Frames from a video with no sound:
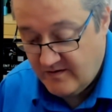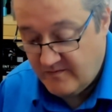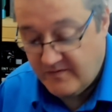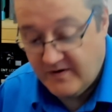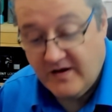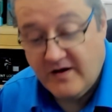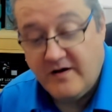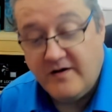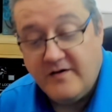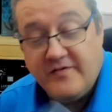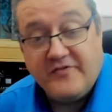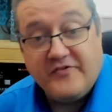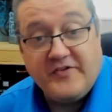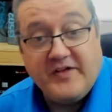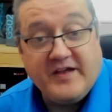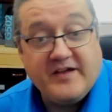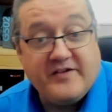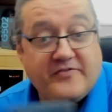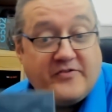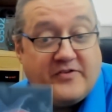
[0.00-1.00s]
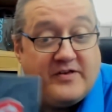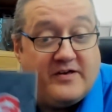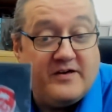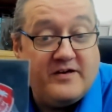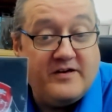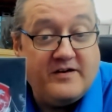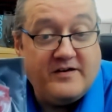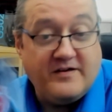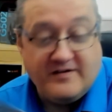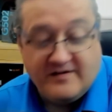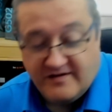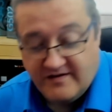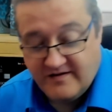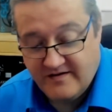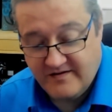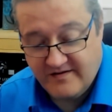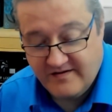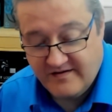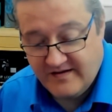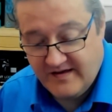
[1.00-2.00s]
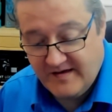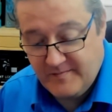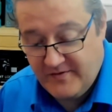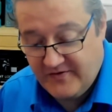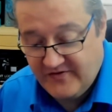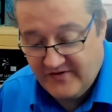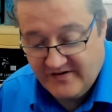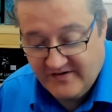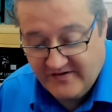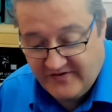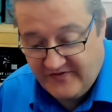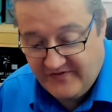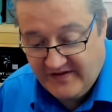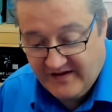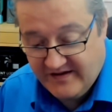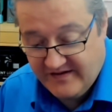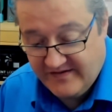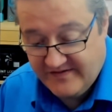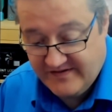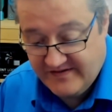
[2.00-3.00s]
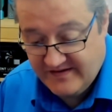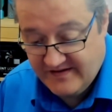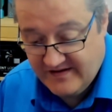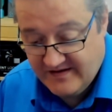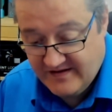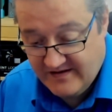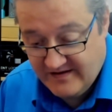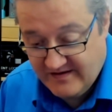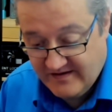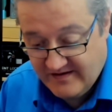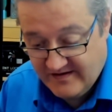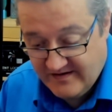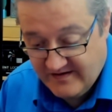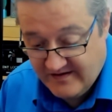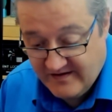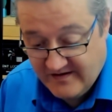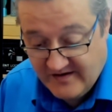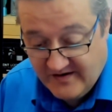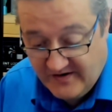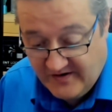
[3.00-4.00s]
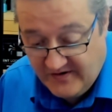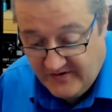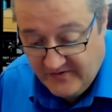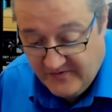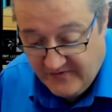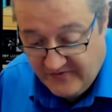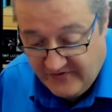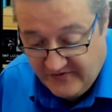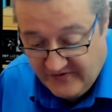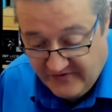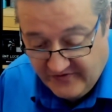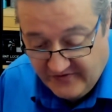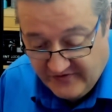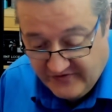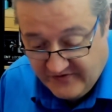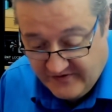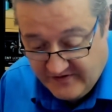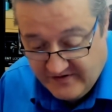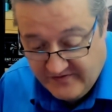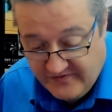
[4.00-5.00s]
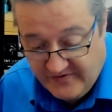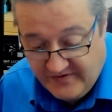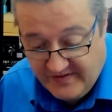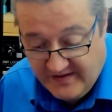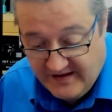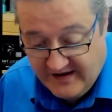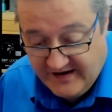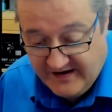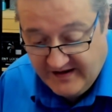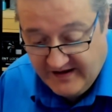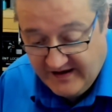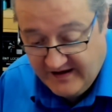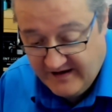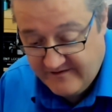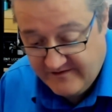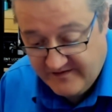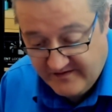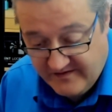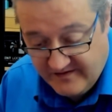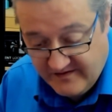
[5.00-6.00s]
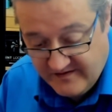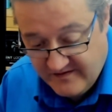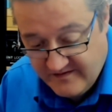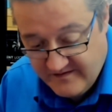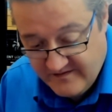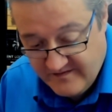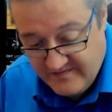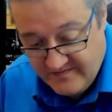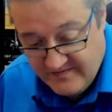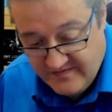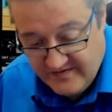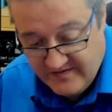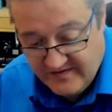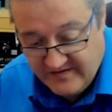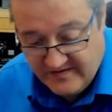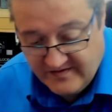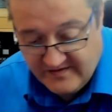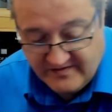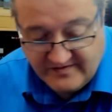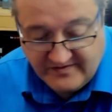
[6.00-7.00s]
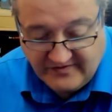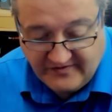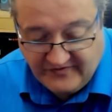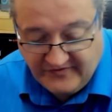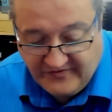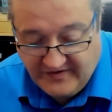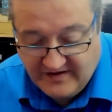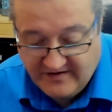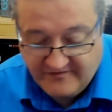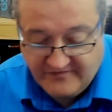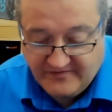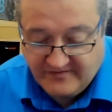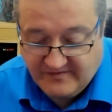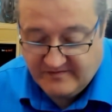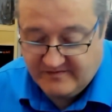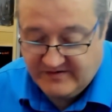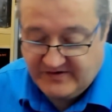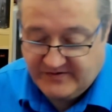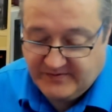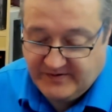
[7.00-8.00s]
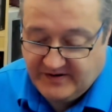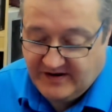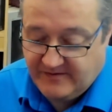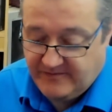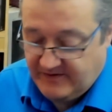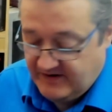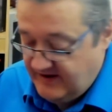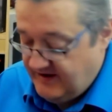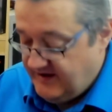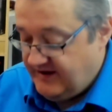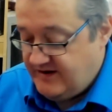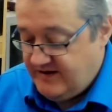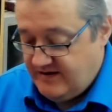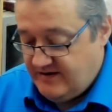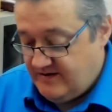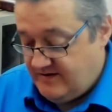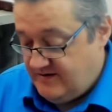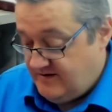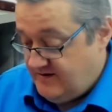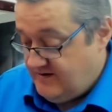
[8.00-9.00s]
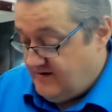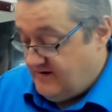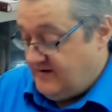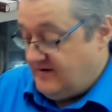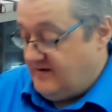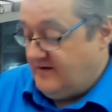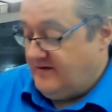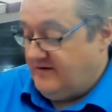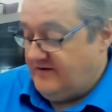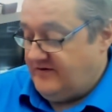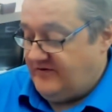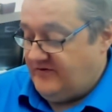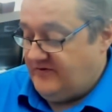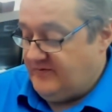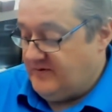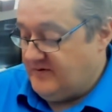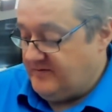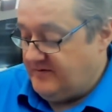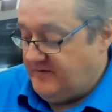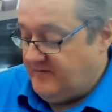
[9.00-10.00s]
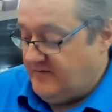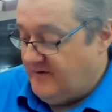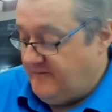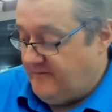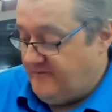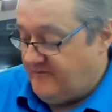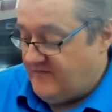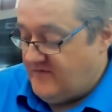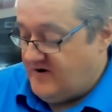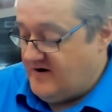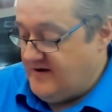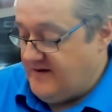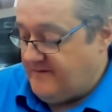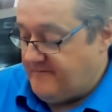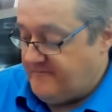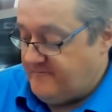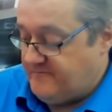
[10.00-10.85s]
We got the stickers. And the side stickers. All sorts of screws and that in here and stuff, which we don't need. This is what we want, right.